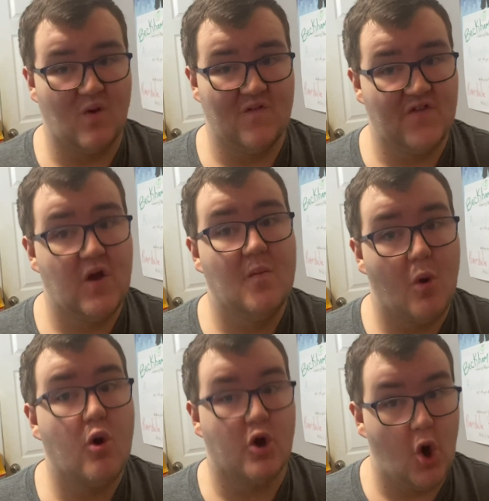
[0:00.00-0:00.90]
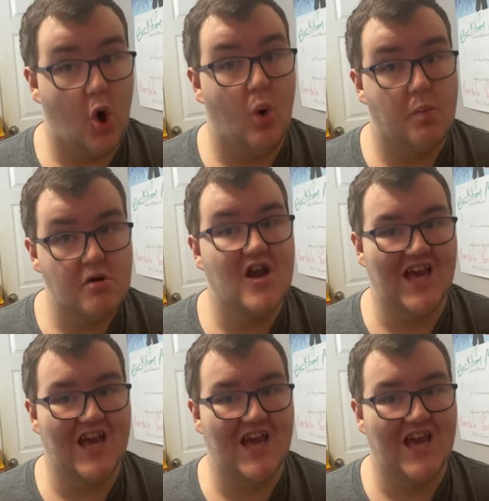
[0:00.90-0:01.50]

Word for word: we review more Cobra